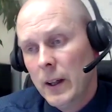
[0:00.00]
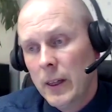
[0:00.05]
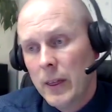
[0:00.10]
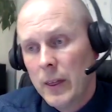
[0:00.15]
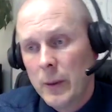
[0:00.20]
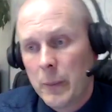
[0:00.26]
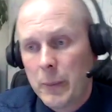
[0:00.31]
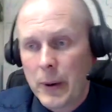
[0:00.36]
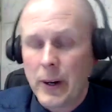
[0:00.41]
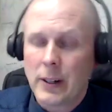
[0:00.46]

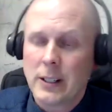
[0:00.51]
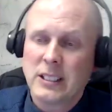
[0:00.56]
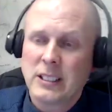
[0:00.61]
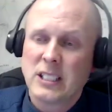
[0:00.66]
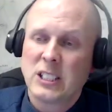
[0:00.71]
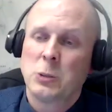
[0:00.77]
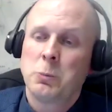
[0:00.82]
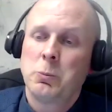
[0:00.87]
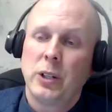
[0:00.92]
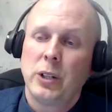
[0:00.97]
The
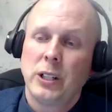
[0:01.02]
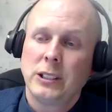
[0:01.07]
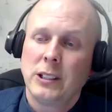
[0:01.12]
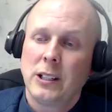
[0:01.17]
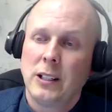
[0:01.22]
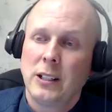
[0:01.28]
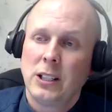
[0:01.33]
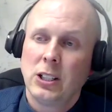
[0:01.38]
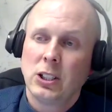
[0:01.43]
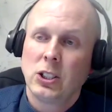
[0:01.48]
Parkinson's plus
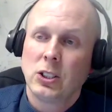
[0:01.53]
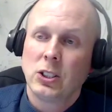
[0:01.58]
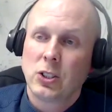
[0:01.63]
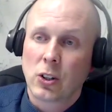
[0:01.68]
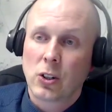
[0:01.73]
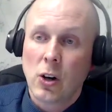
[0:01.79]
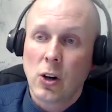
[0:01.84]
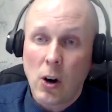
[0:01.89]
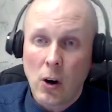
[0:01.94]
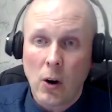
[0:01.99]
conditions are
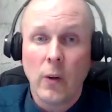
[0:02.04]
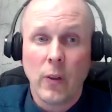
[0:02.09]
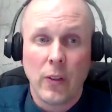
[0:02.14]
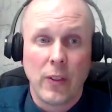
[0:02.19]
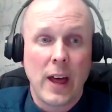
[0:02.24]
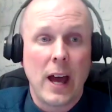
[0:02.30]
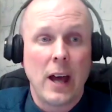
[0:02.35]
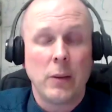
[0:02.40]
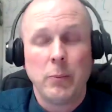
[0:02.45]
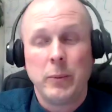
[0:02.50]
called
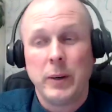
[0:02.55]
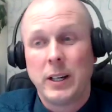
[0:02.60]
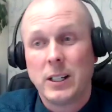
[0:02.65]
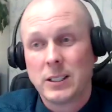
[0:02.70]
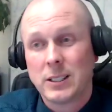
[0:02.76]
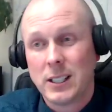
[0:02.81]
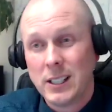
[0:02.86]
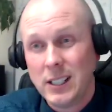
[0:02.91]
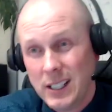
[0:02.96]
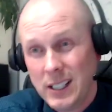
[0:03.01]
that
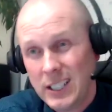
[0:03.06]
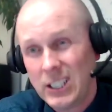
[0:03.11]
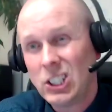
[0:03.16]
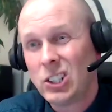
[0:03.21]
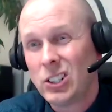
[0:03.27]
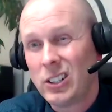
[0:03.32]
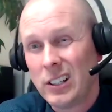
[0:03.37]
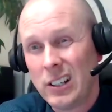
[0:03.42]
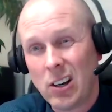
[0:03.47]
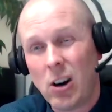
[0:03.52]
because
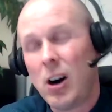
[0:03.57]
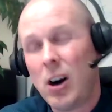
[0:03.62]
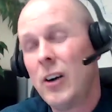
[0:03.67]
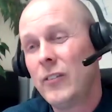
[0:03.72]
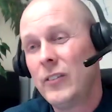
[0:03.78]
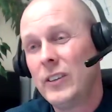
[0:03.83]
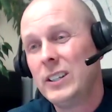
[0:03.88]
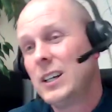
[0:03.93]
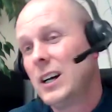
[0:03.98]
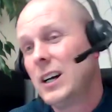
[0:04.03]
initially,
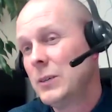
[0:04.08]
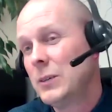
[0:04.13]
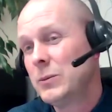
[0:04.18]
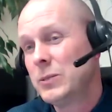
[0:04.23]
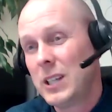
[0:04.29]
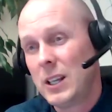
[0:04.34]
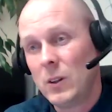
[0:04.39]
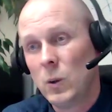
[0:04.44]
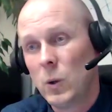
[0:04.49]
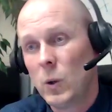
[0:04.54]
oftentimes,
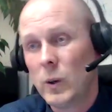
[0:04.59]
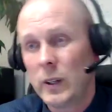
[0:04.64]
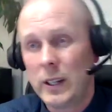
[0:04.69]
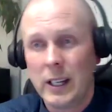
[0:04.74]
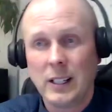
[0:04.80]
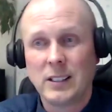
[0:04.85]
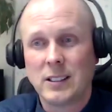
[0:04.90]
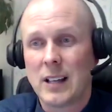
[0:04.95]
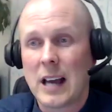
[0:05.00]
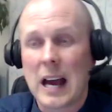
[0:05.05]
they look
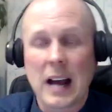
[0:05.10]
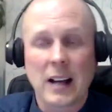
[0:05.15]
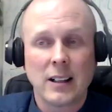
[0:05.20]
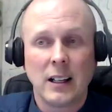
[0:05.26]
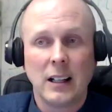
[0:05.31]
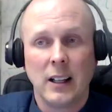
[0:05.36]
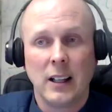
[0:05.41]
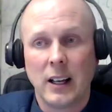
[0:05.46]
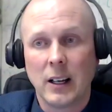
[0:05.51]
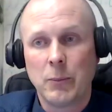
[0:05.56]

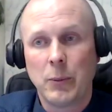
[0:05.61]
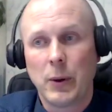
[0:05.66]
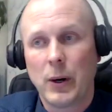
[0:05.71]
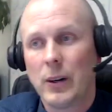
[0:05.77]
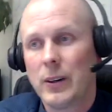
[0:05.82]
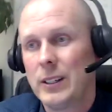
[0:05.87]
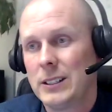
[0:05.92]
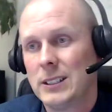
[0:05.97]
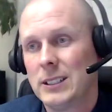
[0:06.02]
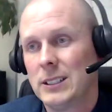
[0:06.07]
exactly like
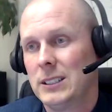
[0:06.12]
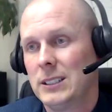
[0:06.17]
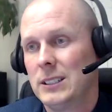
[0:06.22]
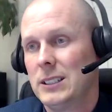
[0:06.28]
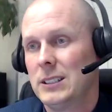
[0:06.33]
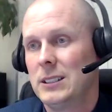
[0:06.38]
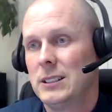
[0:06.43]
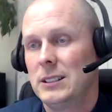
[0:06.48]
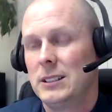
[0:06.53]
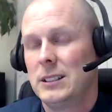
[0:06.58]
Parkinson's
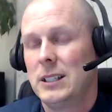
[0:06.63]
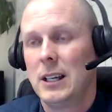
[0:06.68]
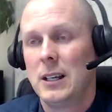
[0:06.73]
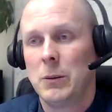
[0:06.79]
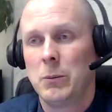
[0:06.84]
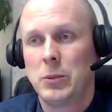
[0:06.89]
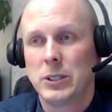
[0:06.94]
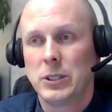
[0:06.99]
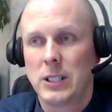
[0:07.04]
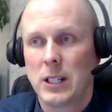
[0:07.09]
disease. They
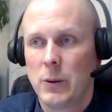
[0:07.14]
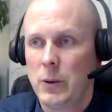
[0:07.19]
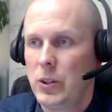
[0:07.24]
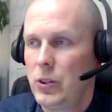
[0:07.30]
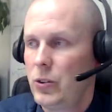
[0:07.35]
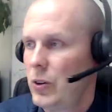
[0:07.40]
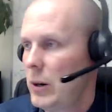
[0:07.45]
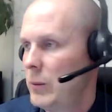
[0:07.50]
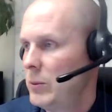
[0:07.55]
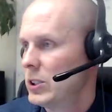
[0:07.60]
can present with
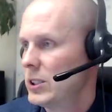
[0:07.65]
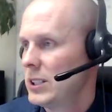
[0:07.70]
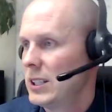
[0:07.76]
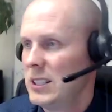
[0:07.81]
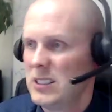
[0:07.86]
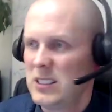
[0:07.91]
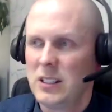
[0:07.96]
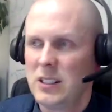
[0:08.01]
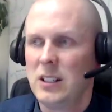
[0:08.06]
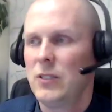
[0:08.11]
tremors
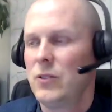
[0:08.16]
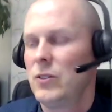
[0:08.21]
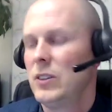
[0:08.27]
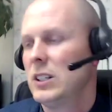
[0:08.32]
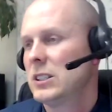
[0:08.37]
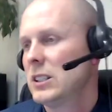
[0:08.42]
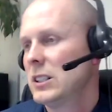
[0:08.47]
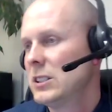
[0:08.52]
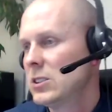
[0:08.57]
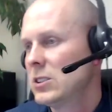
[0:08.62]
and
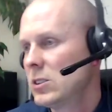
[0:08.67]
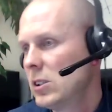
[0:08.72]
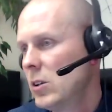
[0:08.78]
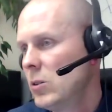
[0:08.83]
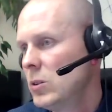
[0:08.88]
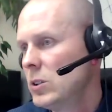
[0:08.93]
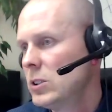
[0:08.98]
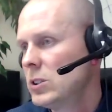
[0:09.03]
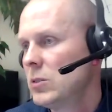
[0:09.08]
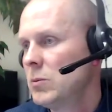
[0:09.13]
stiffness and
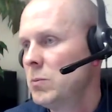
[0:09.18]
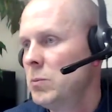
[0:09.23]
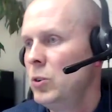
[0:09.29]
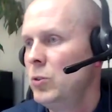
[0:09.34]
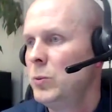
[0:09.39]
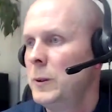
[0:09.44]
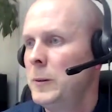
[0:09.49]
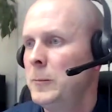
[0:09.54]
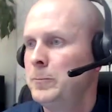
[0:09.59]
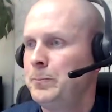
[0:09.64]
slowness of
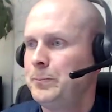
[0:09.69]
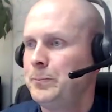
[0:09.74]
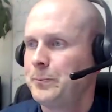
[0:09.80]
movement.